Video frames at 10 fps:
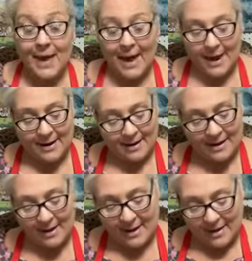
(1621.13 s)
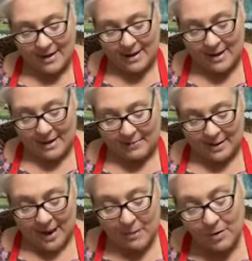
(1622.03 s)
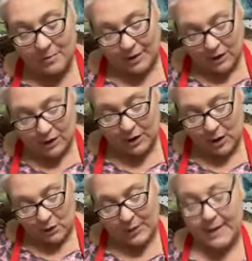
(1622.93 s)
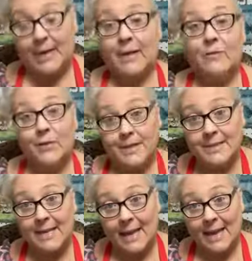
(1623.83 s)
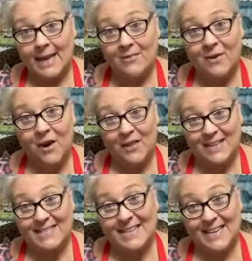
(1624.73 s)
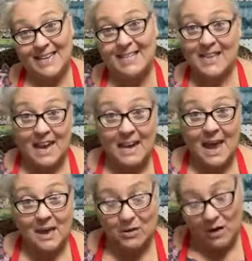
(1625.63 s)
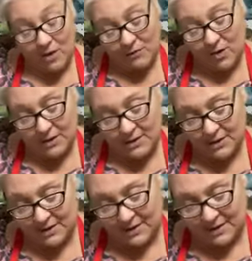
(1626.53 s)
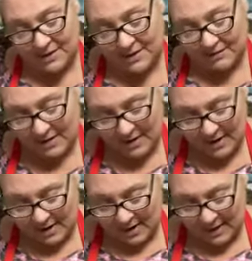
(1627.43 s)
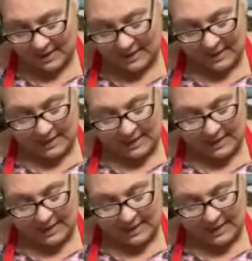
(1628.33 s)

me a hat. And I'm going to be cooking all weekend for this thing, for all these kids and adult, all the volunteers and stuff. And